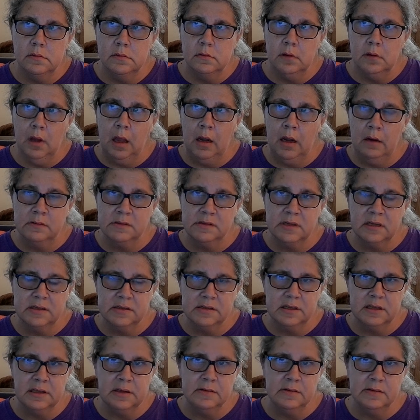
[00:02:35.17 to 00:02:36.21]
you know, it's nice
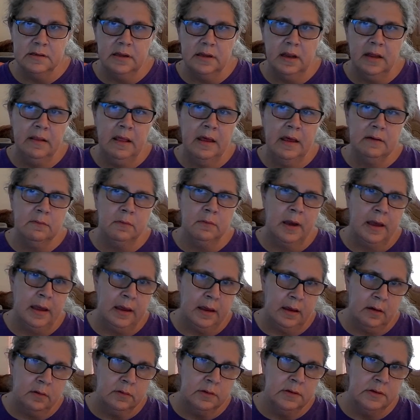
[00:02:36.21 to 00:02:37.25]
to use it. And that way,
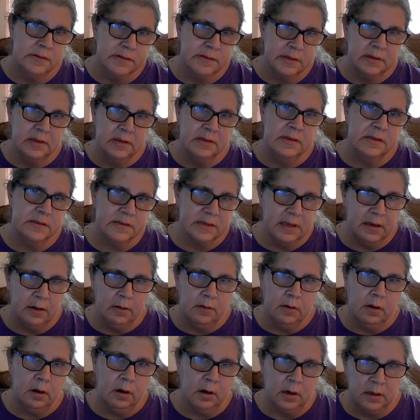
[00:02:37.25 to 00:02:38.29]
using the discount
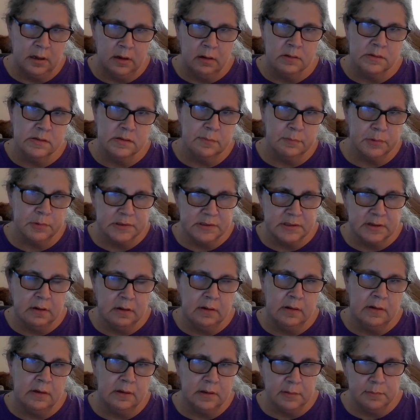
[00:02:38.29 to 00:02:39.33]
card, it also puts it
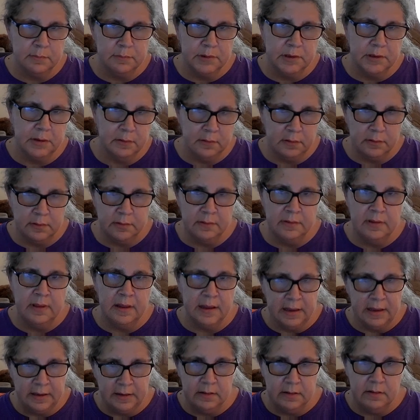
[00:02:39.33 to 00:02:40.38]
on the computer
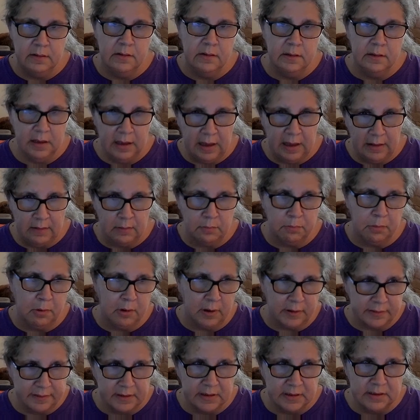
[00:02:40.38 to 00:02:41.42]
that Heather
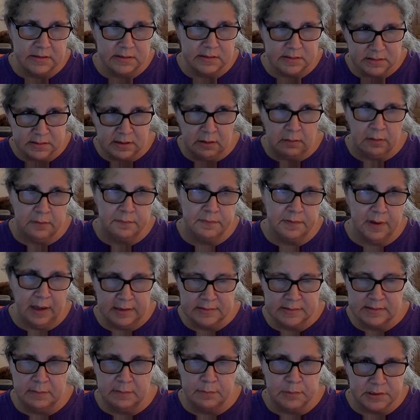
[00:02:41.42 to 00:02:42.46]
bought this. So if
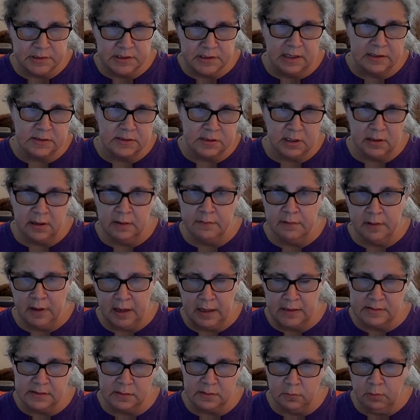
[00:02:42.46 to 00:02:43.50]
asset protection ever
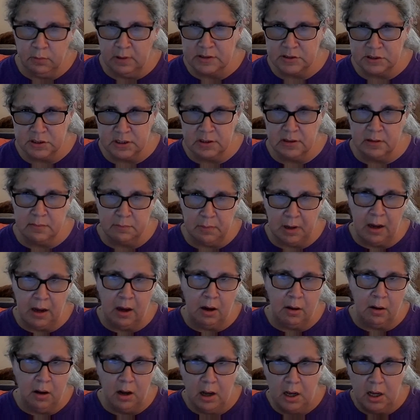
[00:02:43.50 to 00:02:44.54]
has a question
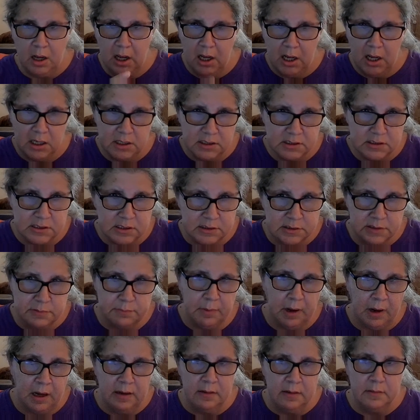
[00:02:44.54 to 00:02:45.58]
about did you
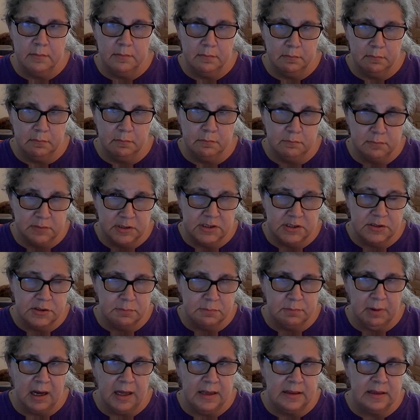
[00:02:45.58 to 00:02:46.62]

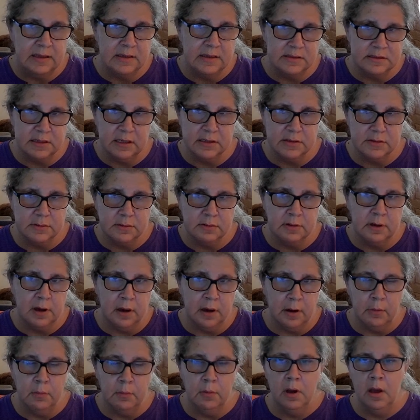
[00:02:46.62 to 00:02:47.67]
buy this, yes or
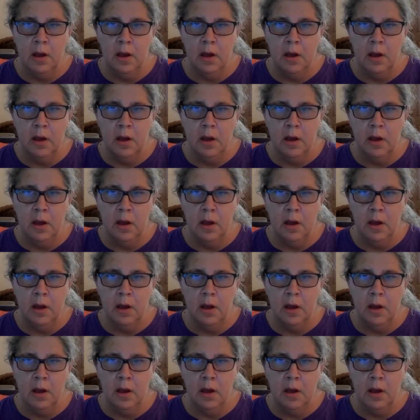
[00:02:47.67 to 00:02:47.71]
no,